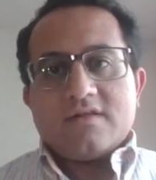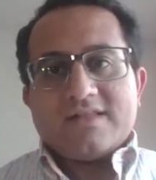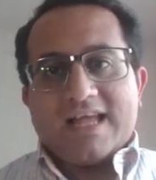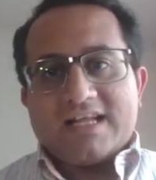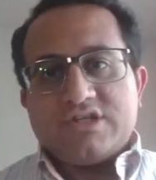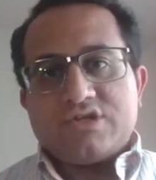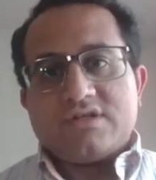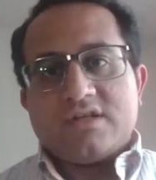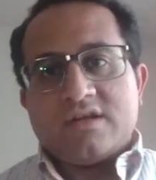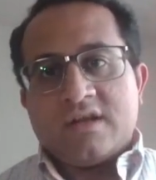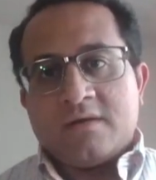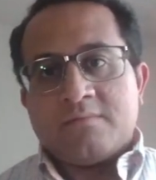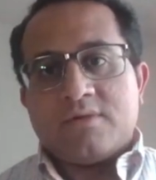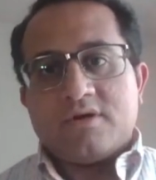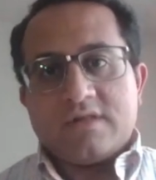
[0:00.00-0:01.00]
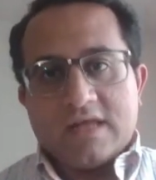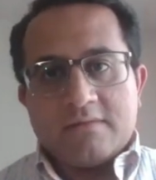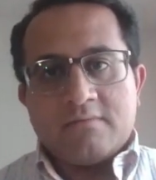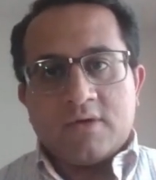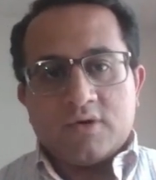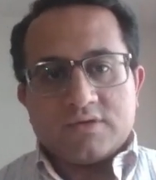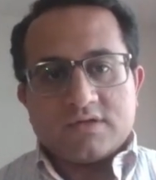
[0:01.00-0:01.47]
That's the number
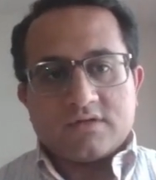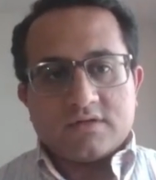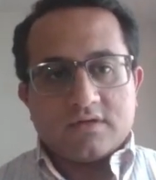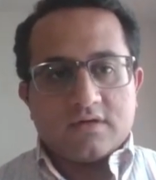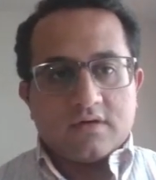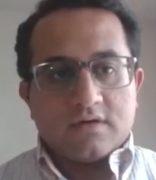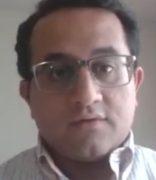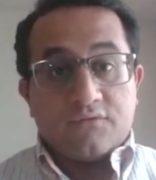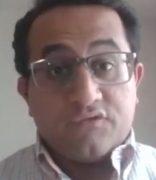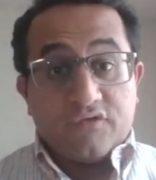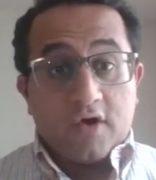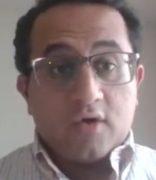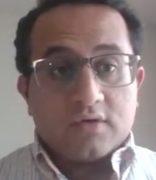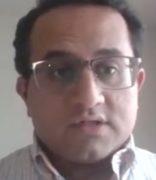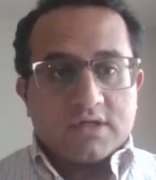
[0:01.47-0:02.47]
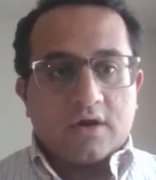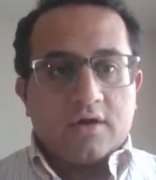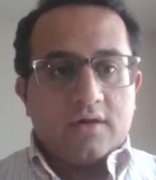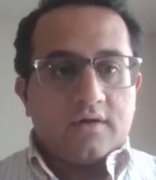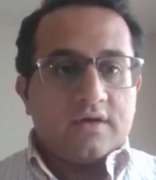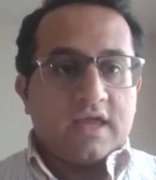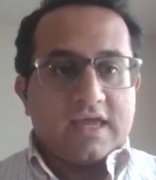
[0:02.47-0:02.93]
that most folks
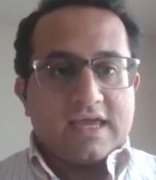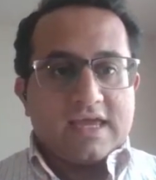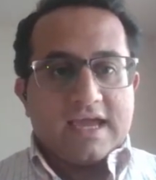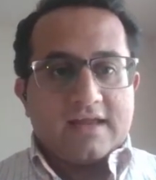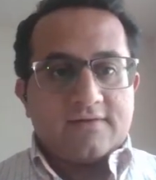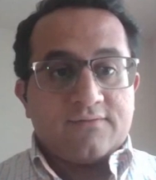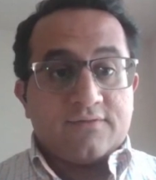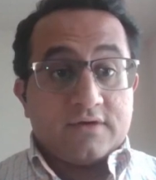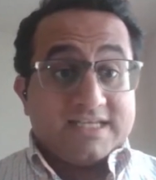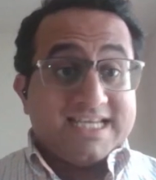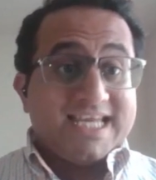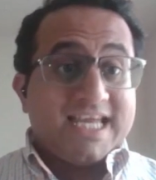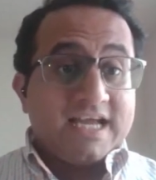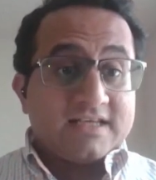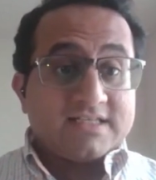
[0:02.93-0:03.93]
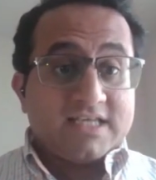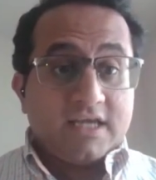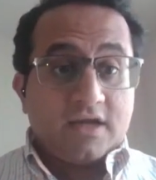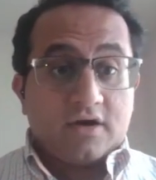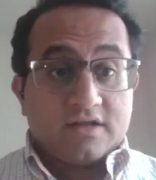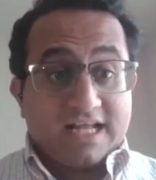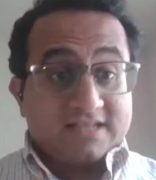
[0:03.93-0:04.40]
are looking at for
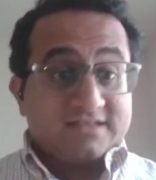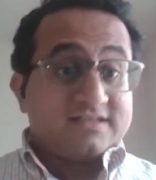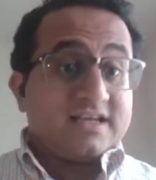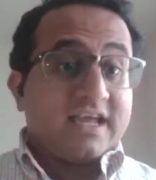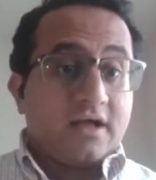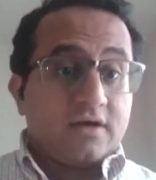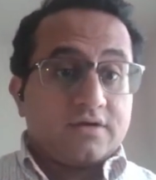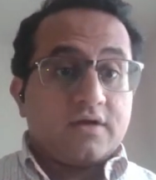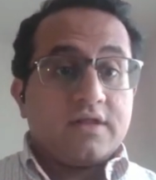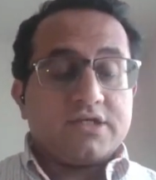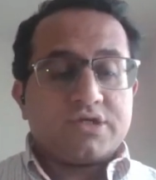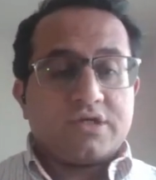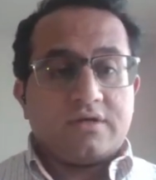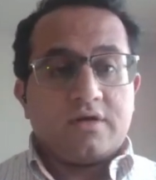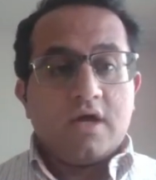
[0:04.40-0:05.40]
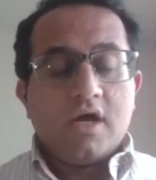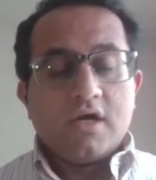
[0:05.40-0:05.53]
DSCR. That's the calculation.